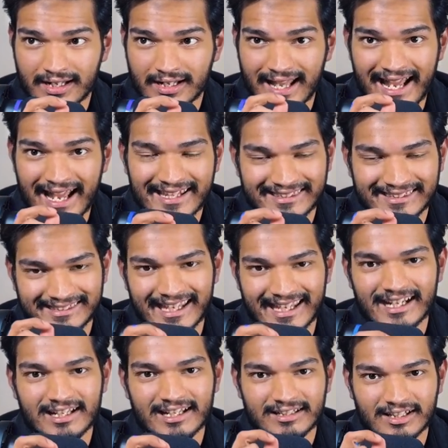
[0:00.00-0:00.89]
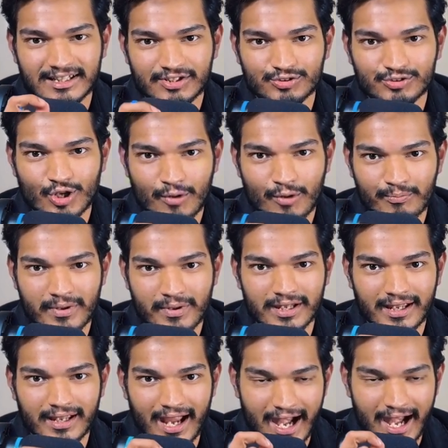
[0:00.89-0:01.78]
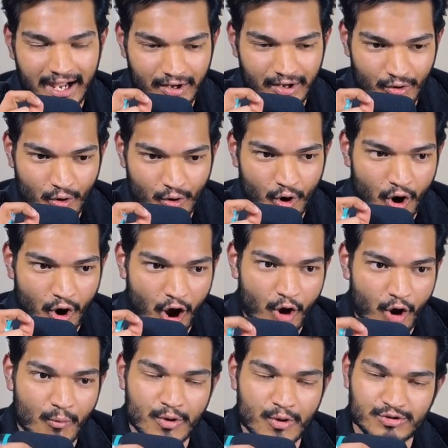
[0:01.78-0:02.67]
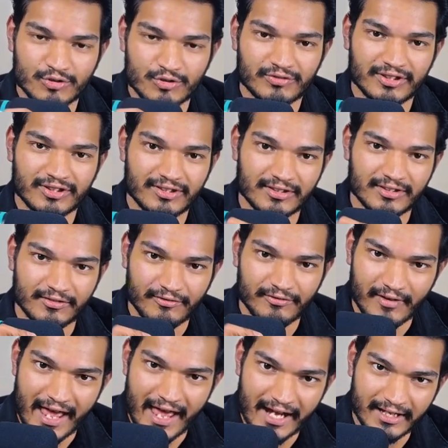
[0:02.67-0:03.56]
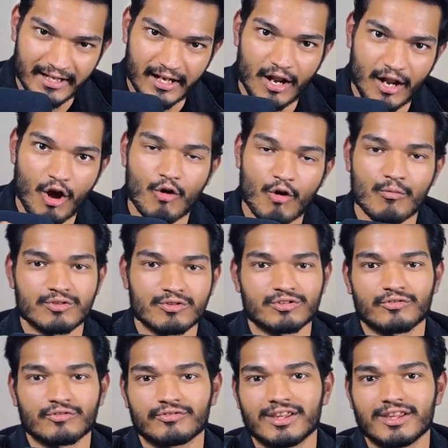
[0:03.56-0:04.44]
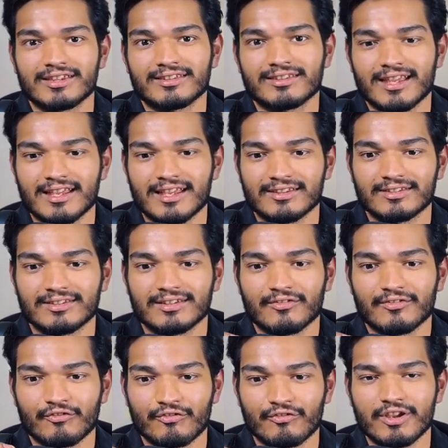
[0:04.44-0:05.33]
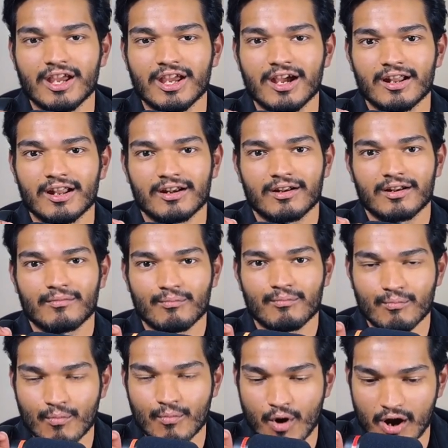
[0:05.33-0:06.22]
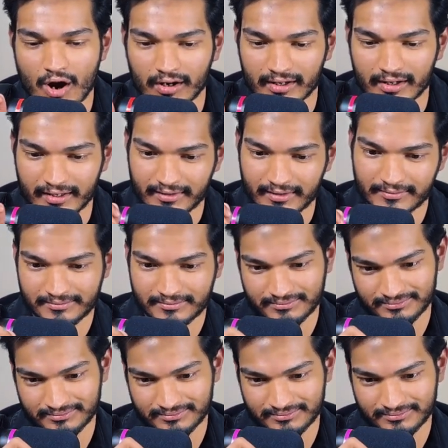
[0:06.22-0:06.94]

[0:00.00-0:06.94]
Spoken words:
dissect this topic and know how much of this is a fact and how much of this is fear mongering.